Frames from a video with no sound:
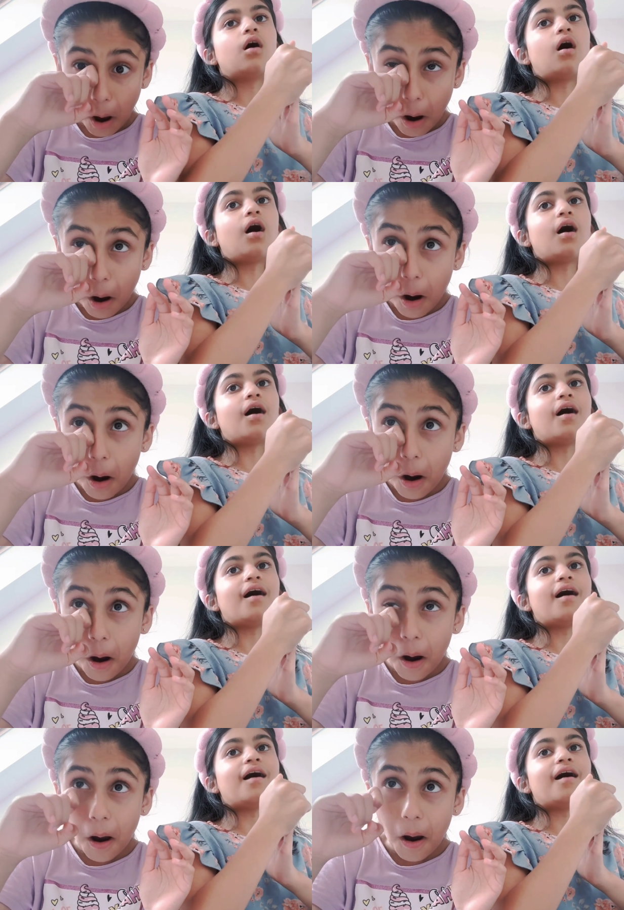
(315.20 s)
Speaker 1: Oh,
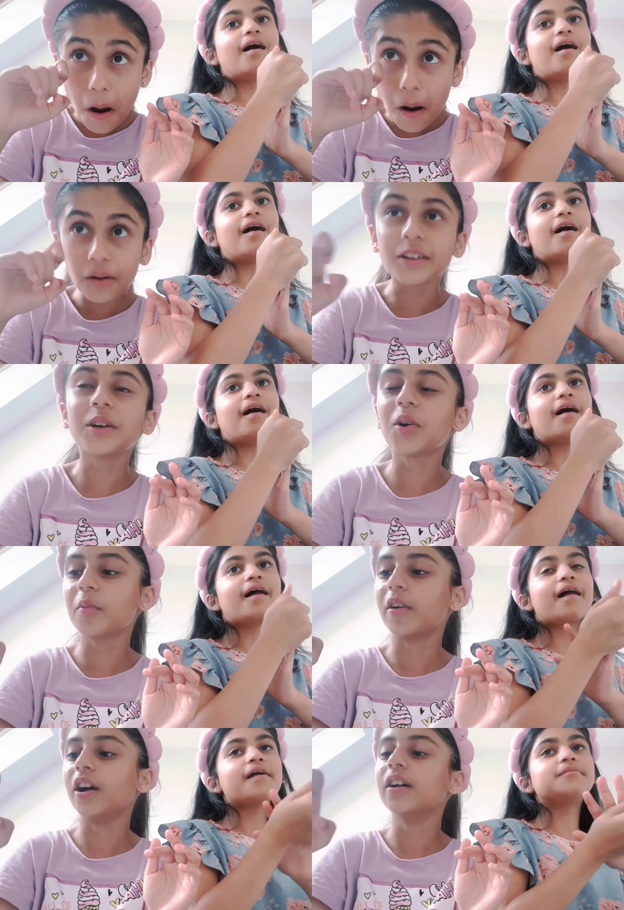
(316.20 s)
oh I didn't go in
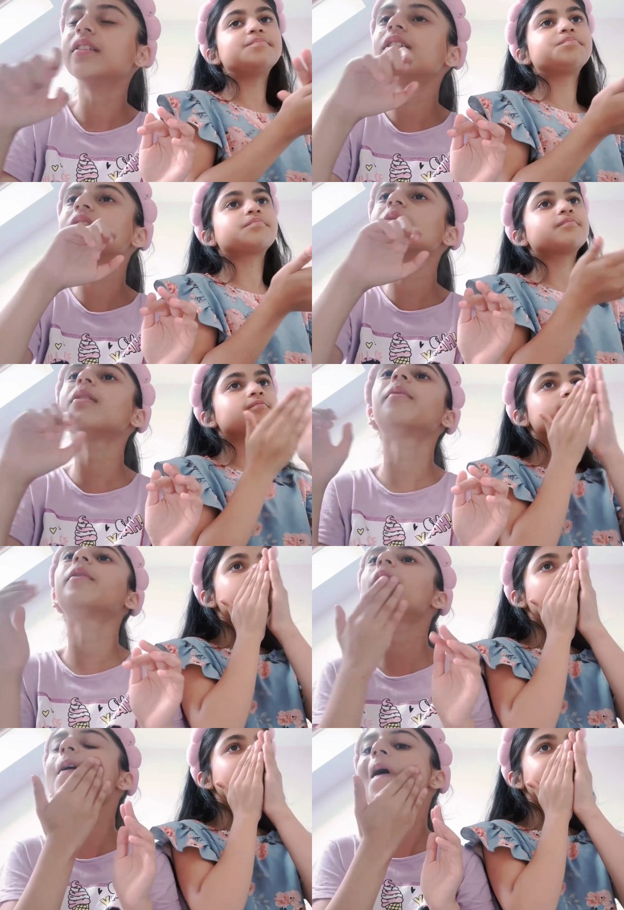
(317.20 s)
my That's just one of my.
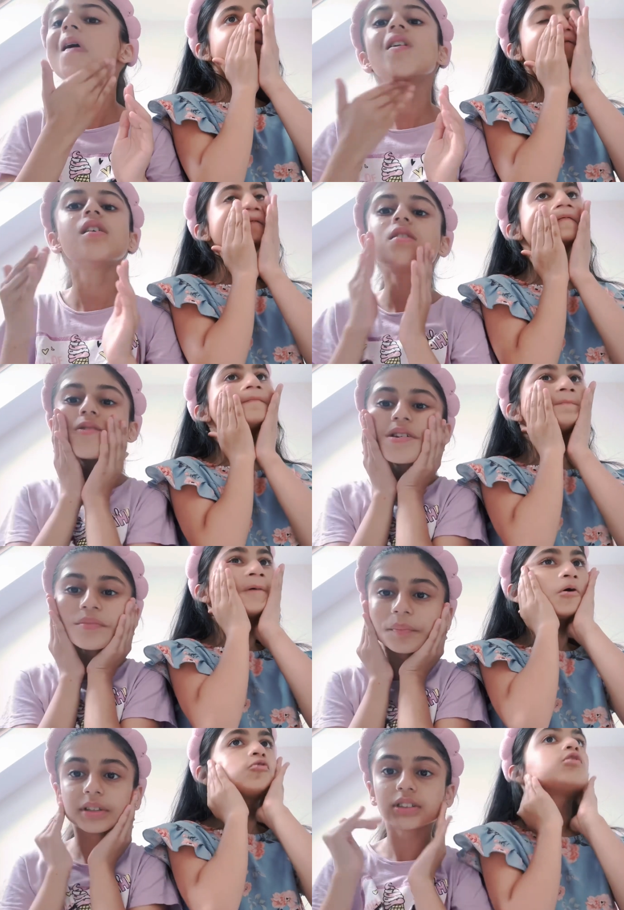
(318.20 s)
Even if you're um,
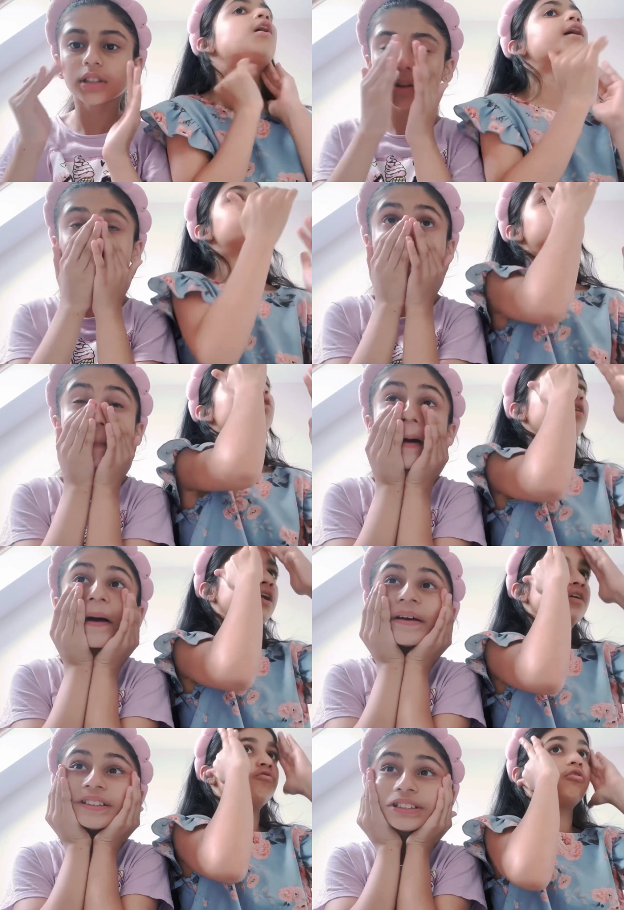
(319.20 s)
closing your eyes, it's
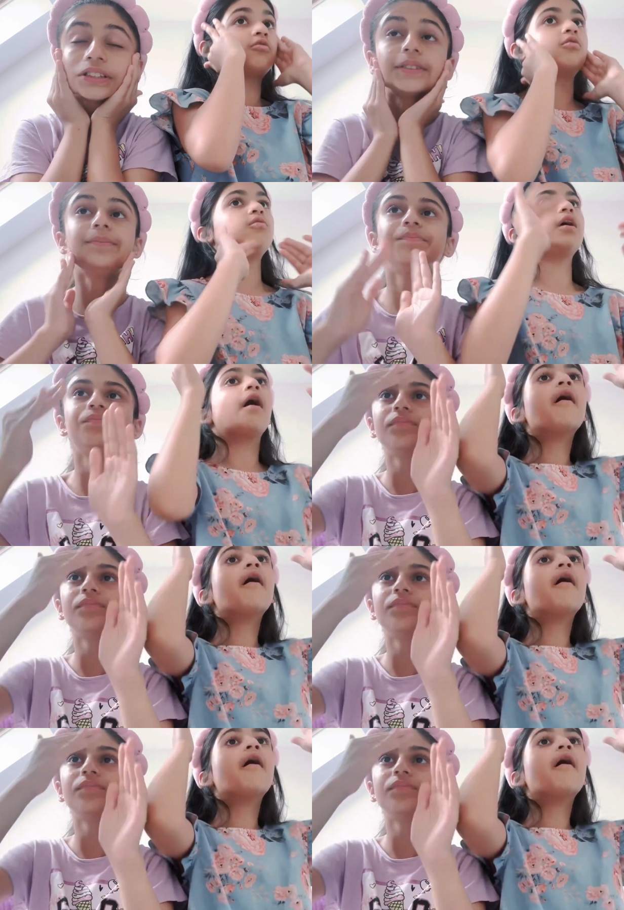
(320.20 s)
not best. Oh yeah.